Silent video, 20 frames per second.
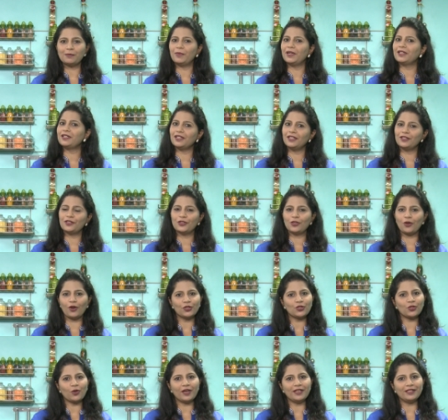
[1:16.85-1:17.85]
but it's your
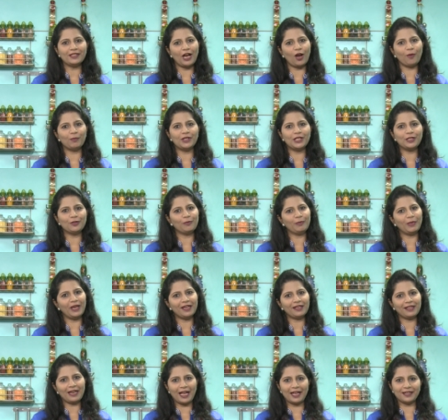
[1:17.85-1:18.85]
choice how many to
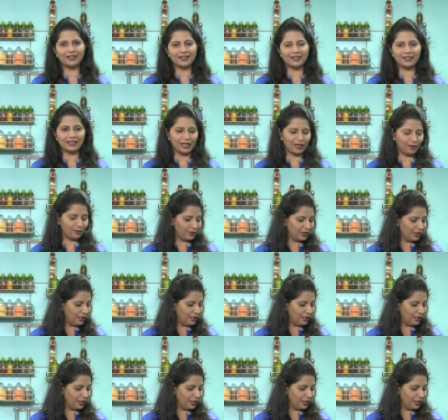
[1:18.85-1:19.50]
make at a time.